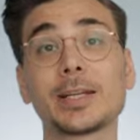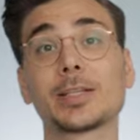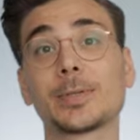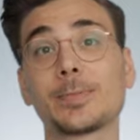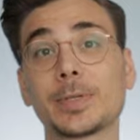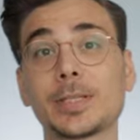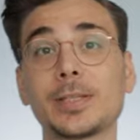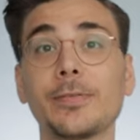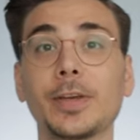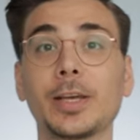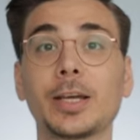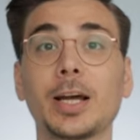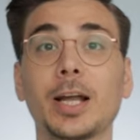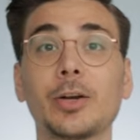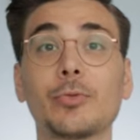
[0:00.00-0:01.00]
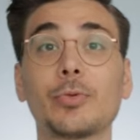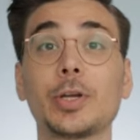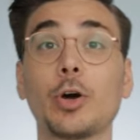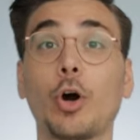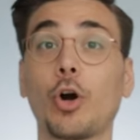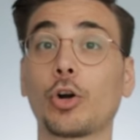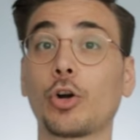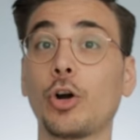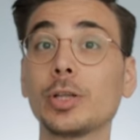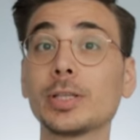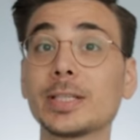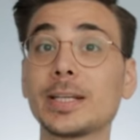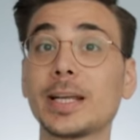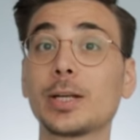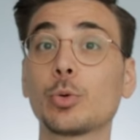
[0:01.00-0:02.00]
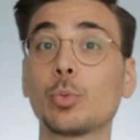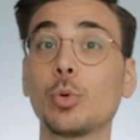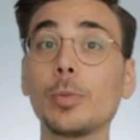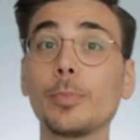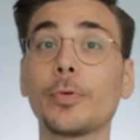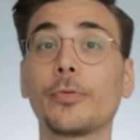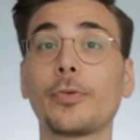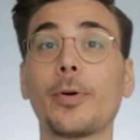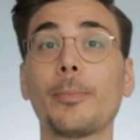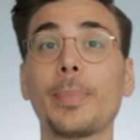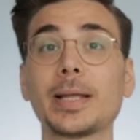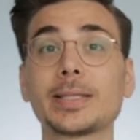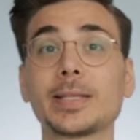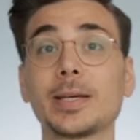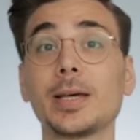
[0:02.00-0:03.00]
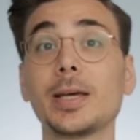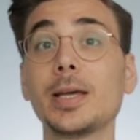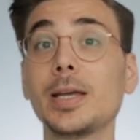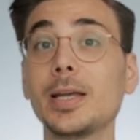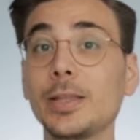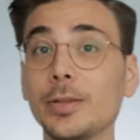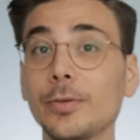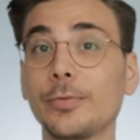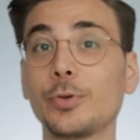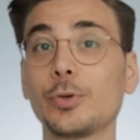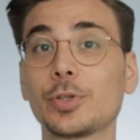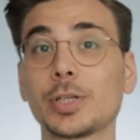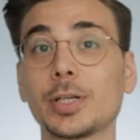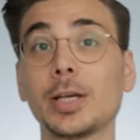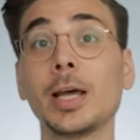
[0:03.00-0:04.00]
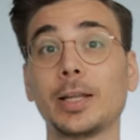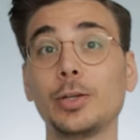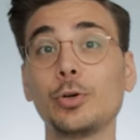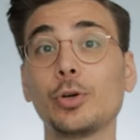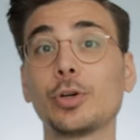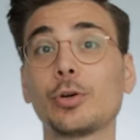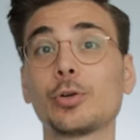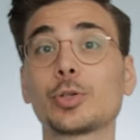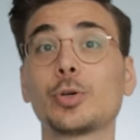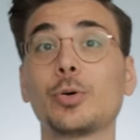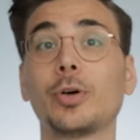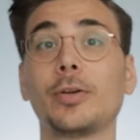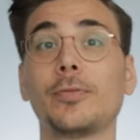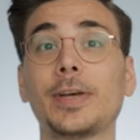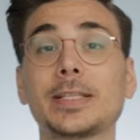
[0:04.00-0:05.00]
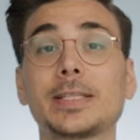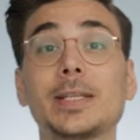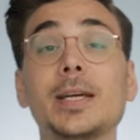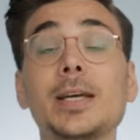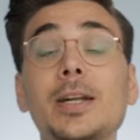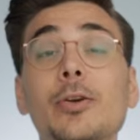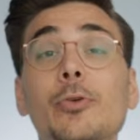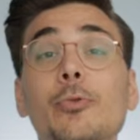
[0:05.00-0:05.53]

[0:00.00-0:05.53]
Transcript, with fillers: that a specific country or continent will perform better in the future, then you can also invest in